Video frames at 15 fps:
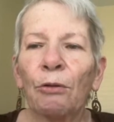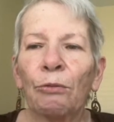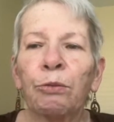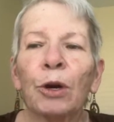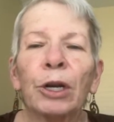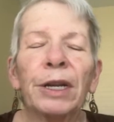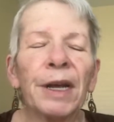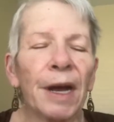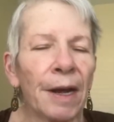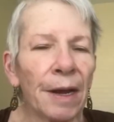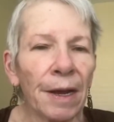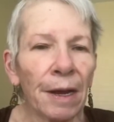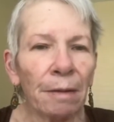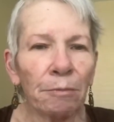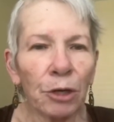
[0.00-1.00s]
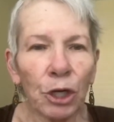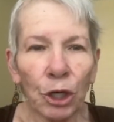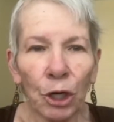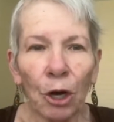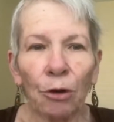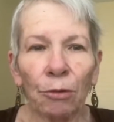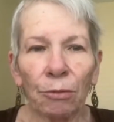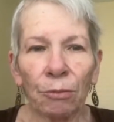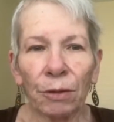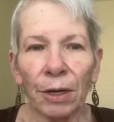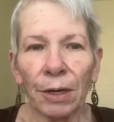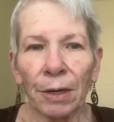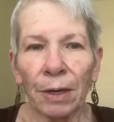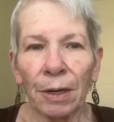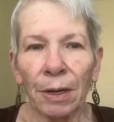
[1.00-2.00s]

what I am shown